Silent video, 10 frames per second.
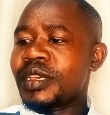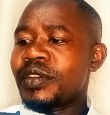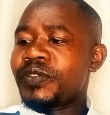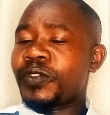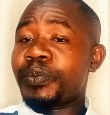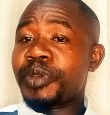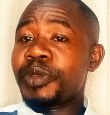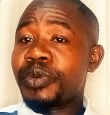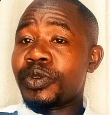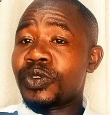for
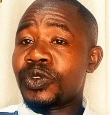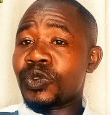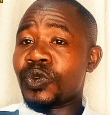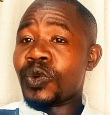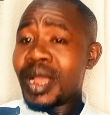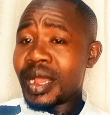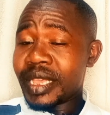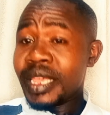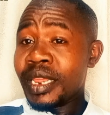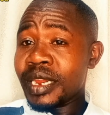people to work
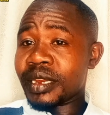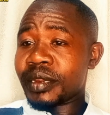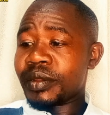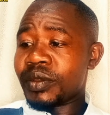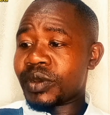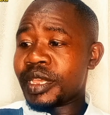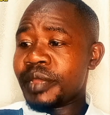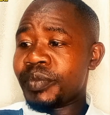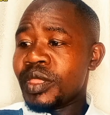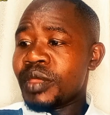in. Okay,
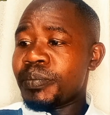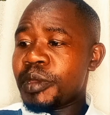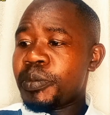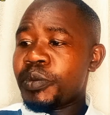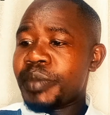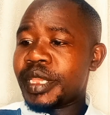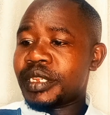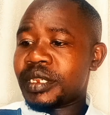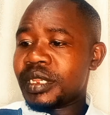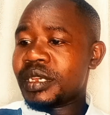people may
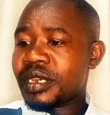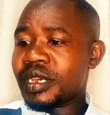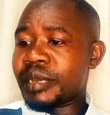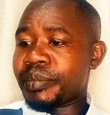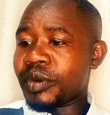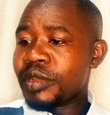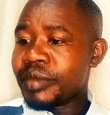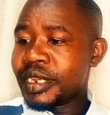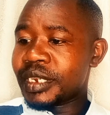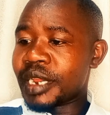seek
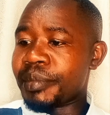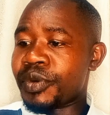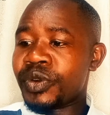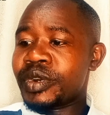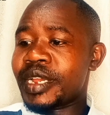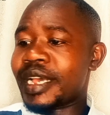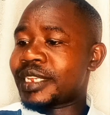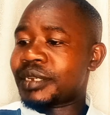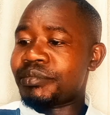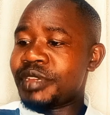employment abroad
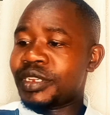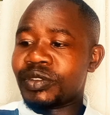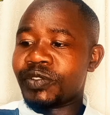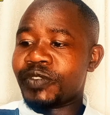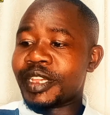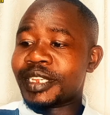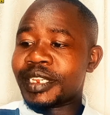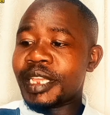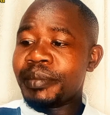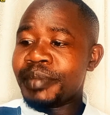as means of
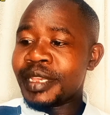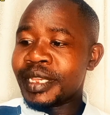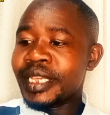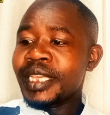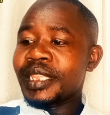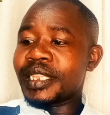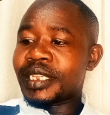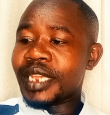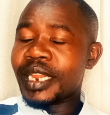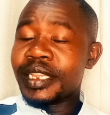escaping the
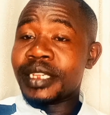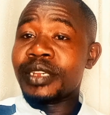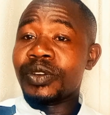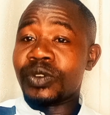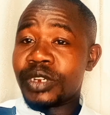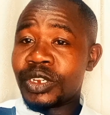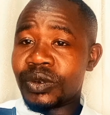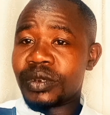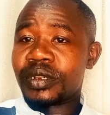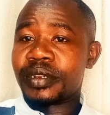challenging conditions.